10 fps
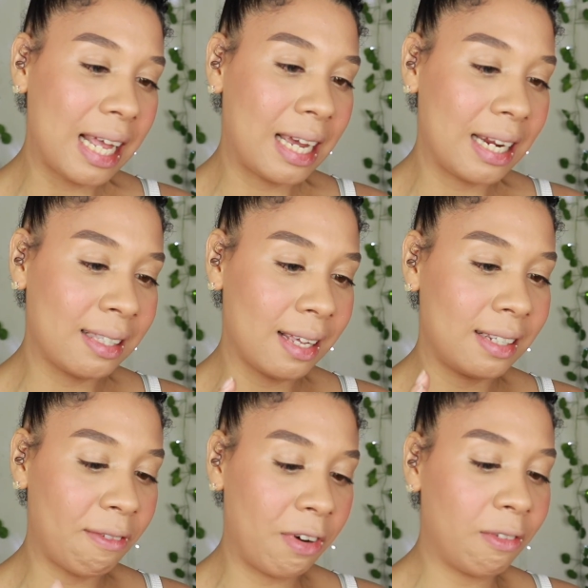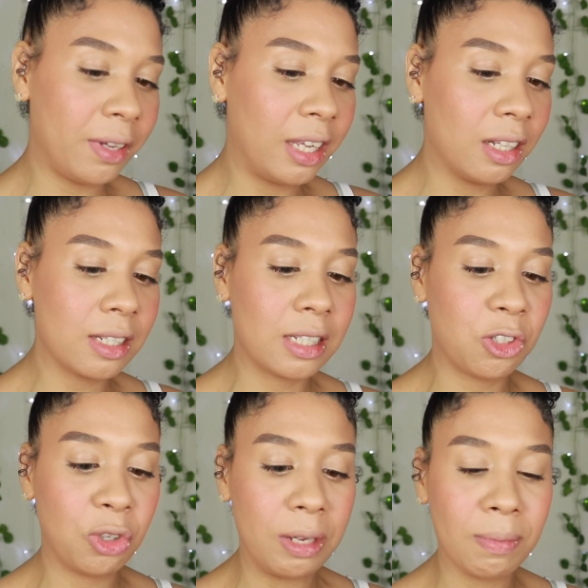Anastasia Beverly Hills
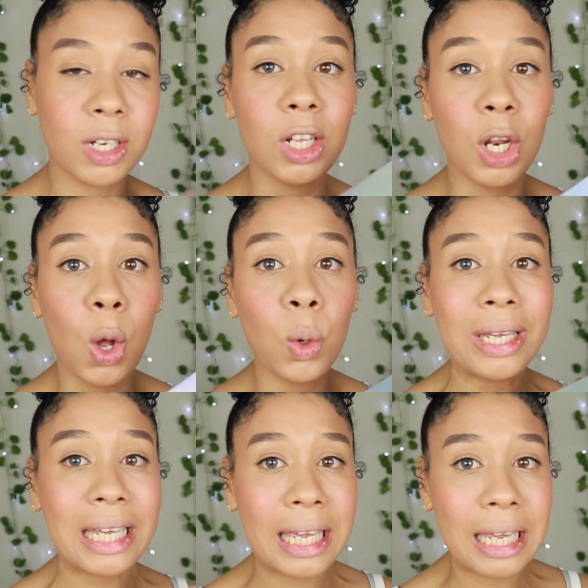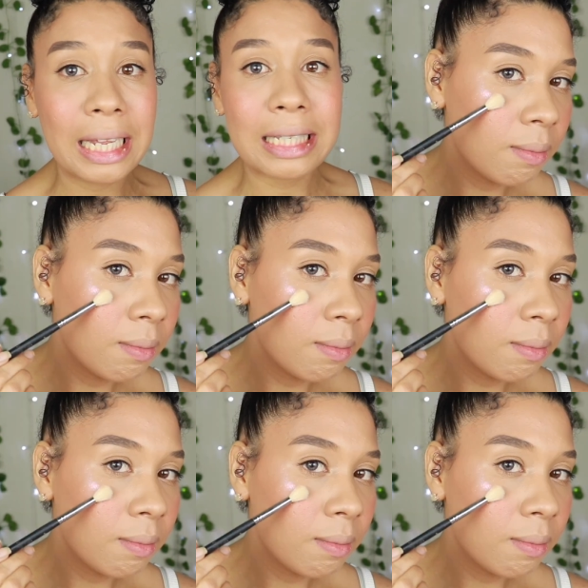Dream Glow Kit.